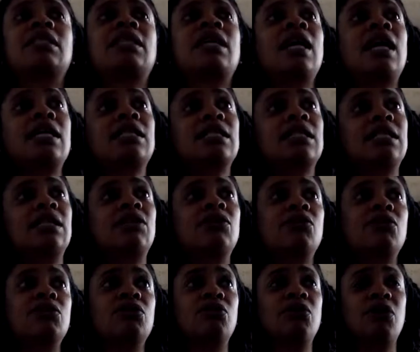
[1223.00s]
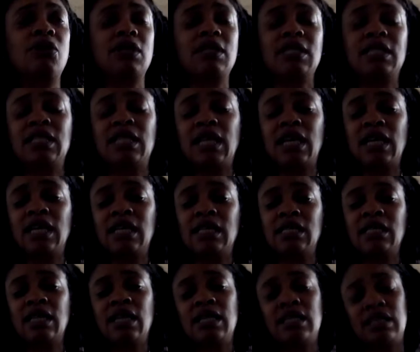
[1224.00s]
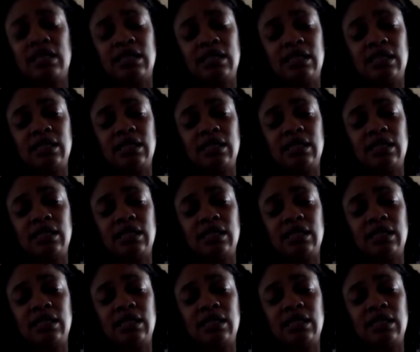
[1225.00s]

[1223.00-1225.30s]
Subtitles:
constantly going through all these tests